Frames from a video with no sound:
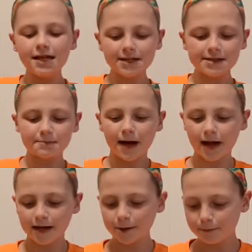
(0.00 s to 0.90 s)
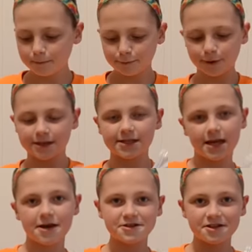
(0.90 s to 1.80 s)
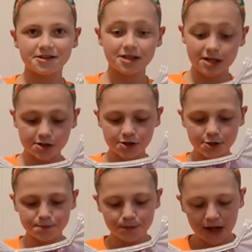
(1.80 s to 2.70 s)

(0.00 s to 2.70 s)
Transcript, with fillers: is my Bratayley leotard.